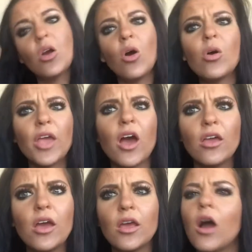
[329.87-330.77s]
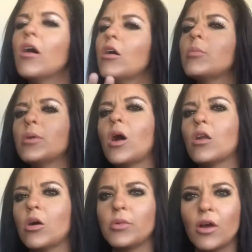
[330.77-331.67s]
Oh yeah, I'll help you
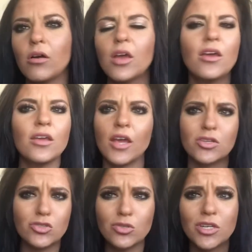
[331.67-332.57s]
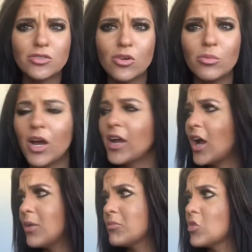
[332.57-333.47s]
out. Yeah, 2 days go by,
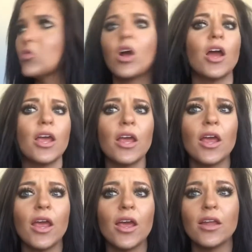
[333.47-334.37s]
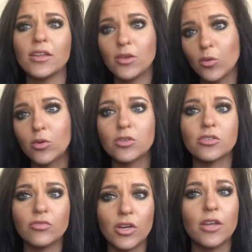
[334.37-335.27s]
I'm crying, and he orders
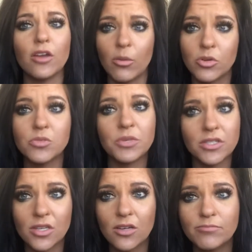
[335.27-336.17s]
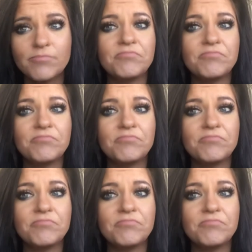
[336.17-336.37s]
a freaking Domino's pizza.